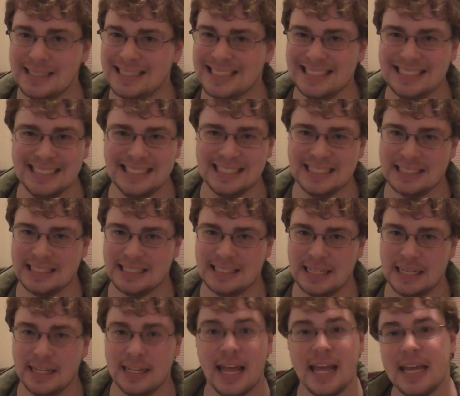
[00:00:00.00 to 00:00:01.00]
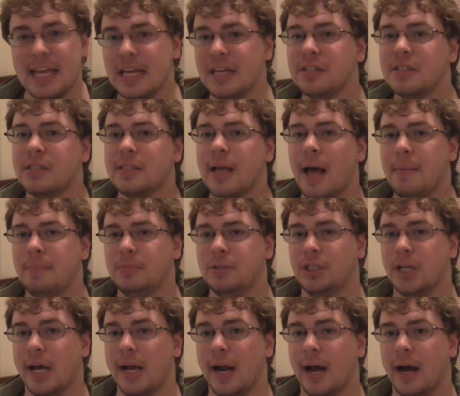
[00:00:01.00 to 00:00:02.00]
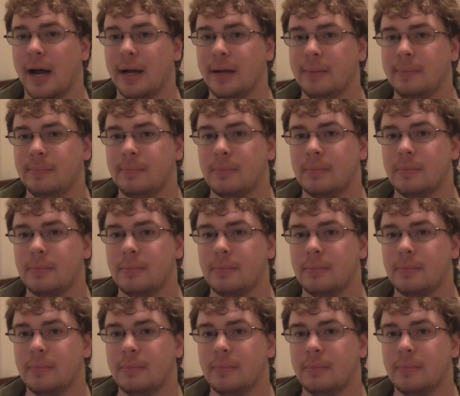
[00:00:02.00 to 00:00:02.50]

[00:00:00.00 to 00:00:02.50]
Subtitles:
Didn't succeed. They killed some Jedi,